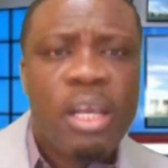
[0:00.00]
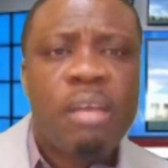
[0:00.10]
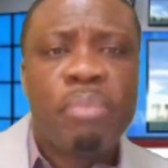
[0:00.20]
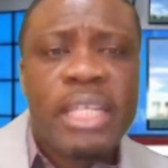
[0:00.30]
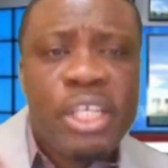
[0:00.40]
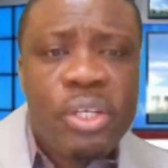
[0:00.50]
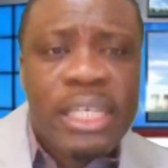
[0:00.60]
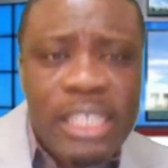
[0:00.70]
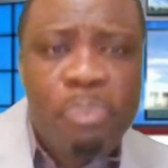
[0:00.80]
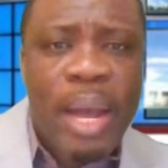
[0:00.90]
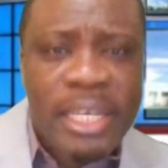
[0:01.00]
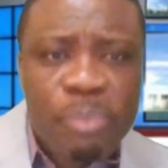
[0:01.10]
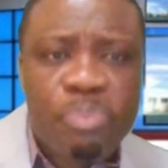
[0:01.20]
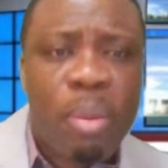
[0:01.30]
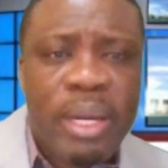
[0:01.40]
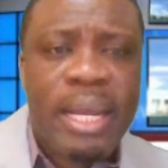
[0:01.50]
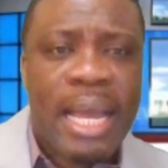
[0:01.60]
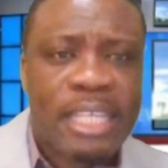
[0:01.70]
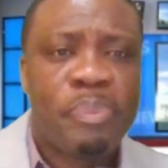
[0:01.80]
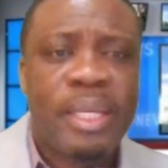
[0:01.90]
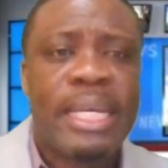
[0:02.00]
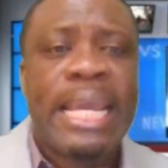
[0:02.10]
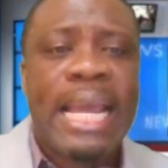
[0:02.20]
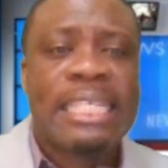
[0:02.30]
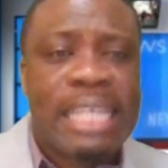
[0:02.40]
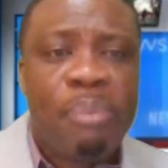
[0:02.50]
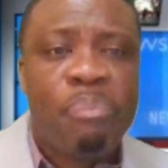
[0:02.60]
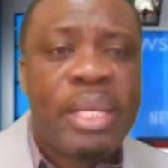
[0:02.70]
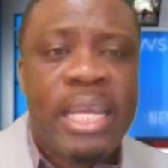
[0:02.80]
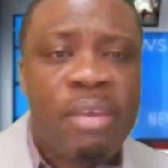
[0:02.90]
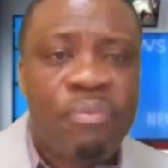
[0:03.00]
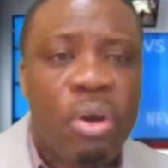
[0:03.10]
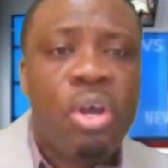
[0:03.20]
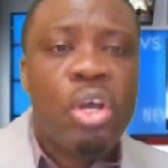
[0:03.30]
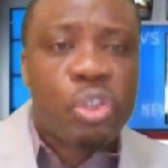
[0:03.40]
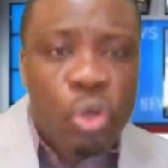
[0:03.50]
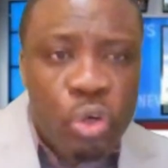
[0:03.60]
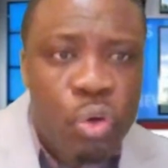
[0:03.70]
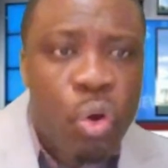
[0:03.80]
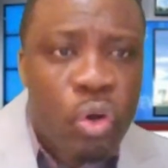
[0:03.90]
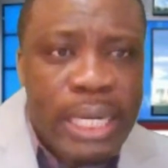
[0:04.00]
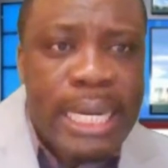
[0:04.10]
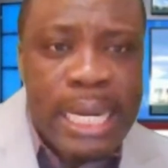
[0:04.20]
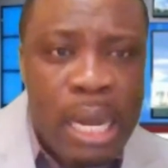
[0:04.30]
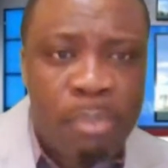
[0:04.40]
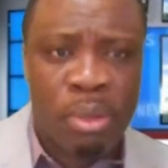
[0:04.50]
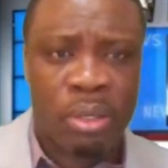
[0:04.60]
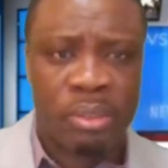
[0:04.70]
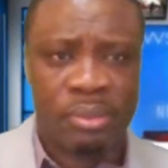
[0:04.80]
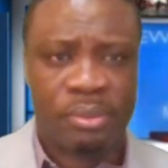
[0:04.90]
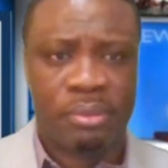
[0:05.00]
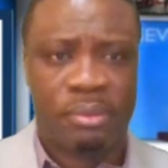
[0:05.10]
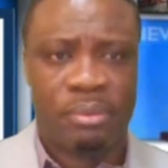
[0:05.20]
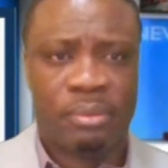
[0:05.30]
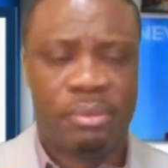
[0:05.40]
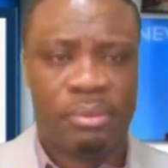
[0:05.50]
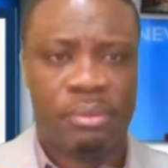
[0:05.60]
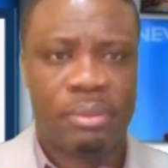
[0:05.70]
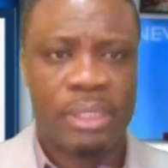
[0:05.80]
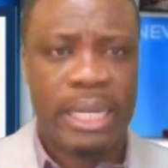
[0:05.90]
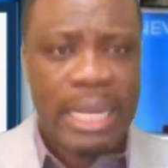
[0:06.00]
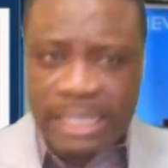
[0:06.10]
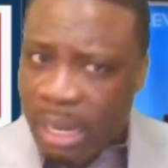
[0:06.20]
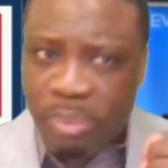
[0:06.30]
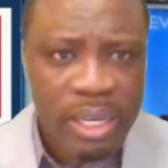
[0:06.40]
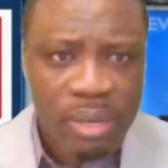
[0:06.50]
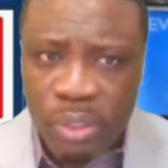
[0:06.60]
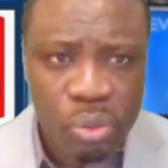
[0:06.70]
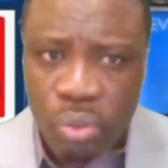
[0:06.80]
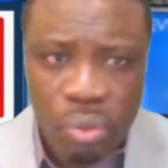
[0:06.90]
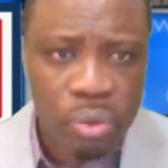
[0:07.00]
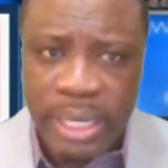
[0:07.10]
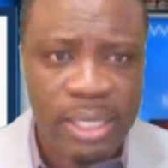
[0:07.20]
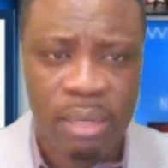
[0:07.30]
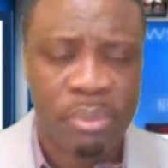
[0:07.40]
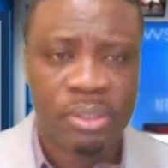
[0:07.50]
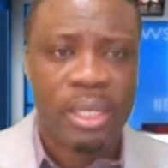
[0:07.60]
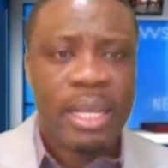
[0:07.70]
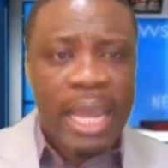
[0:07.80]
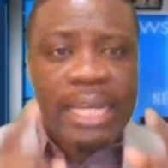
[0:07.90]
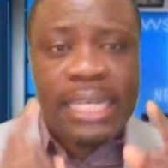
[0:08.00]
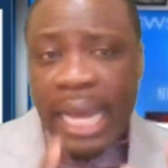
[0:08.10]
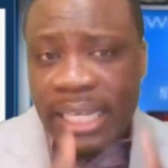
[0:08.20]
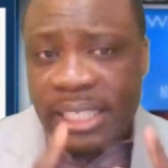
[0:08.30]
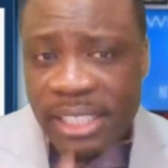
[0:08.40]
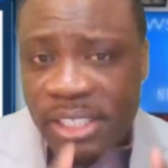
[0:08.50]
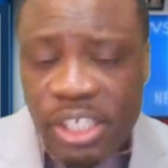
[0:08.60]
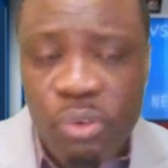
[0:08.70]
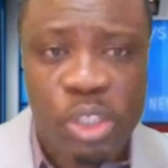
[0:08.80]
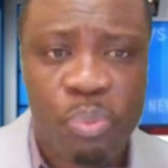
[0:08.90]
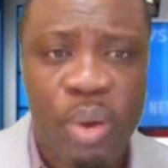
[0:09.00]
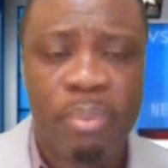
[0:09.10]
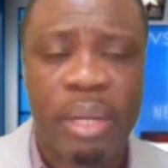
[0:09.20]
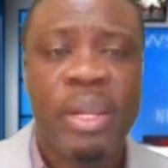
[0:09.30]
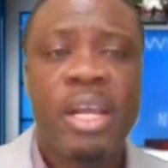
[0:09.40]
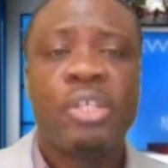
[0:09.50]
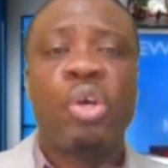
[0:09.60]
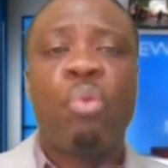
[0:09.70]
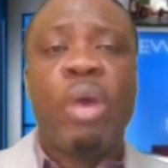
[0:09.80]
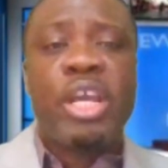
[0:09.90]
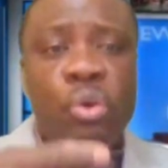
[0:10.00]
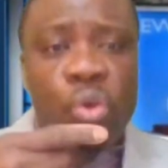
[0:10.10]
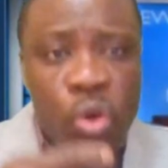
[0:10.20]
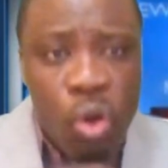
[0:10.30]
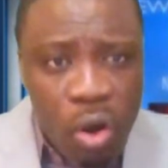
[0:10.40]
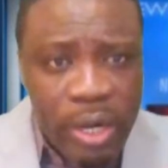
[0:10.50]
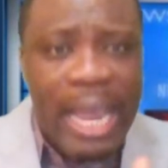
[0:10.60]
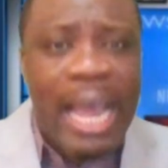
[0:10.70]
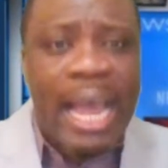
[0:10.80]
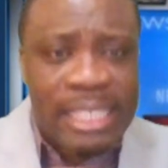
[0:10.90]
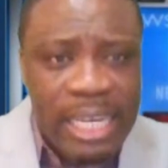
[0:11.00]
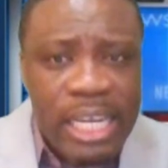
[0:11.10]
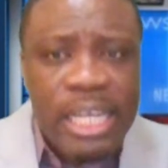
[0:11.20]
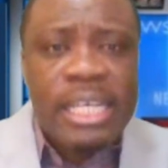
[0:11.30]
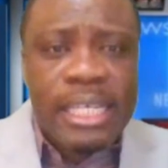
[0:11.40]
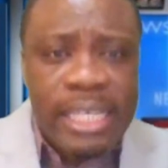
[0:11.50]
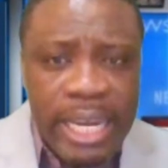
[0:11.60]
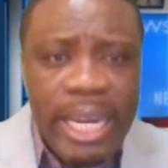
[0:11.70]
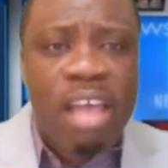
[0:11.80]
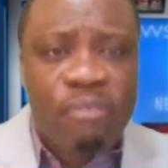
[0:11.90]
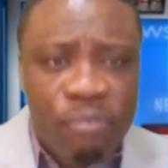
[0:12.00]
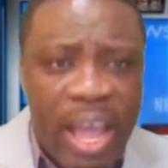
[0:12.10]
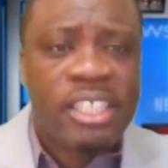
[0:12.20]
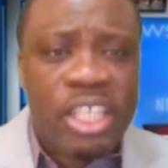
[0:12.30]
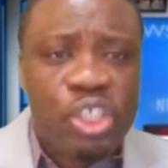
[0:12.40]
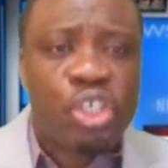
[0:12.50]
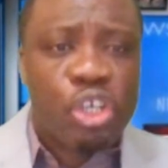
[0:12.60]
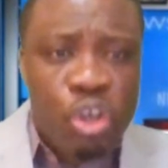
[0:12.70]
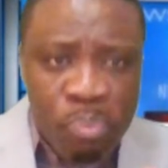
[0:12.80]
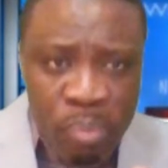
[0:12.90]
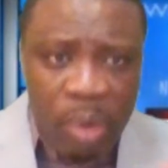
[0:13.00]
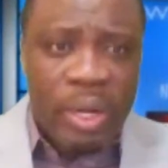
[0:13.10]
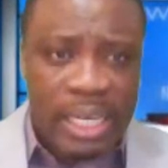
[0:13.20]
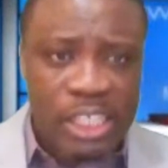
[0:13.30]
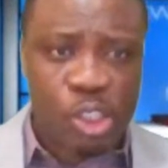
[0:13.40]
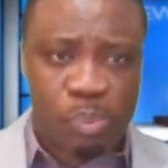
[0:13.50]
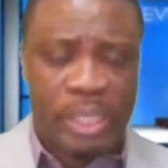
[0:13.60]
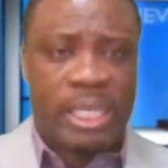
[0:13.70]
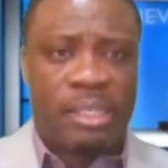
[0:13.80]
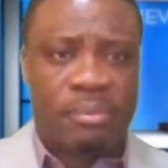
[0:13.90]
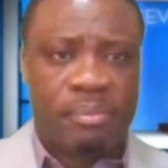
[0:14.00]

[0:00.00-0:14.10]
But the Unity Party problem has been, it has not been able to grow the number. It has not been able to grow its numbers. And that is a serious problem. So when you look at the advantage, numerically speaking,